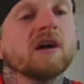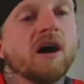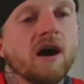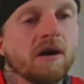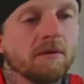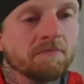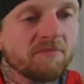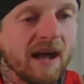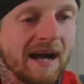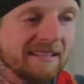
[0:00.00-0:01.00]

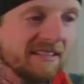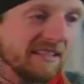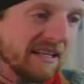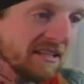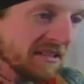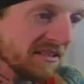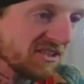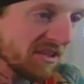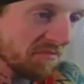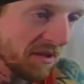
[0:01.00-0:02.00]
I didn't
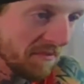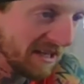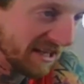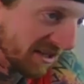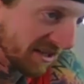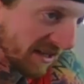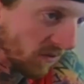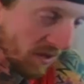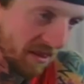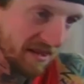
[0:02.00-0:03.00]
simply because I
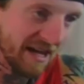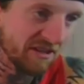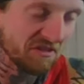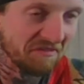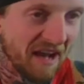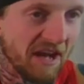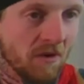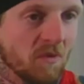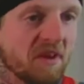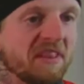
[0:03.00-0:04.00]
wanted the extra value. I
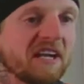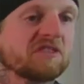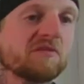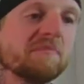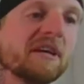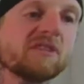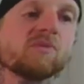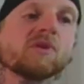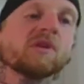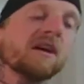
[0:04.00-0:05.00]
wanted the extra picks.
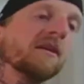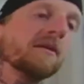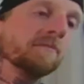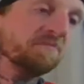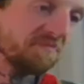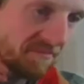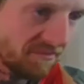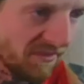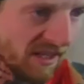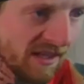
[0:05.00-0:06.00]
We're going to
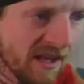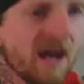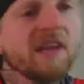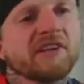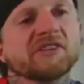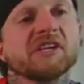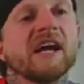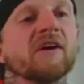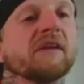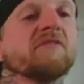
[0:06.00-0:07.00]
there's a
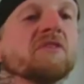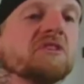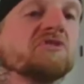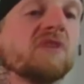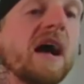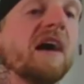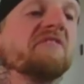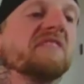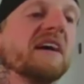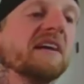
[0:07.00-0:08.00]
narrative on this
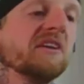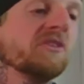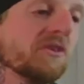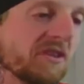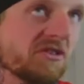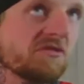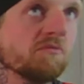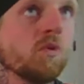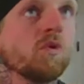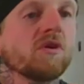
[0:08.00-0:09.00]
draft that, there's
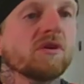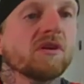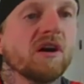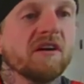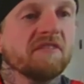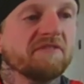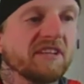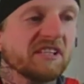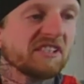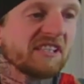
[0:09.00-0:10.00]
more of
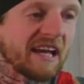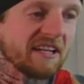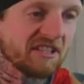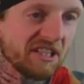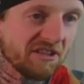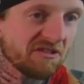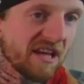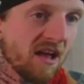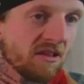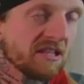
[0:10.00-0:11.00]
this second-tier
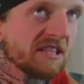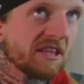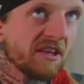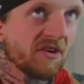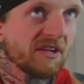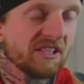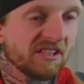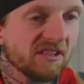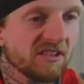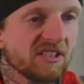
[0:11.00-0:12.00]
talent than there is
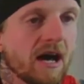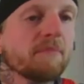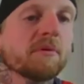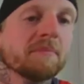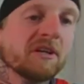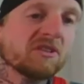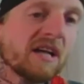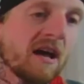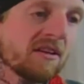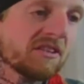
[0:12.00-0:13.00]
the top premier
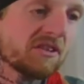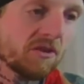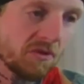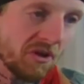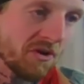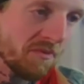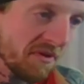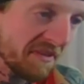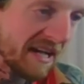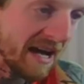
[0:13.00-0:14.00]
talent. So,
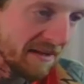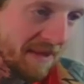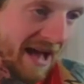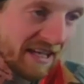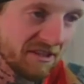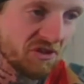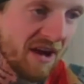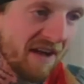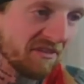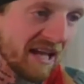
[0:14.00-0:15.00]
moving kind of back in the
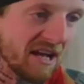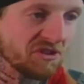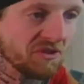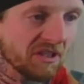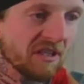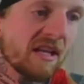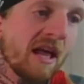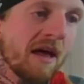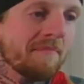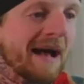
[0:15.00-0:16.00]
draft allows you to
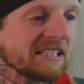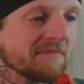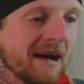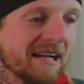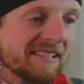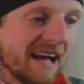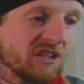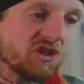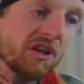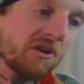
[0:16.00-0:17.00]
maximize that.
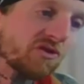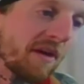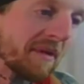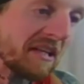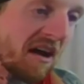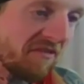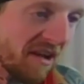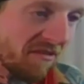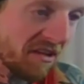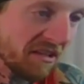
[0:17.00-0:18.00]
Trent McDuffie I
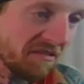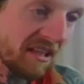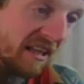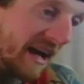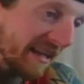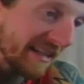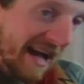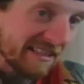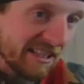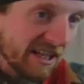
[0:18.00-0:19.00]
really, really like.
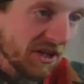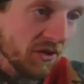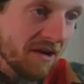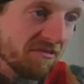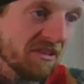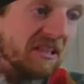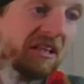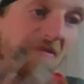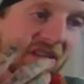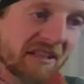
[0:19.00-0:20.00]
Daxton Hill I really,
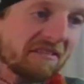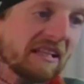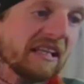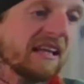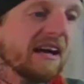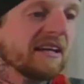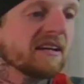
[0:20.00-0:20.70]
really, really like.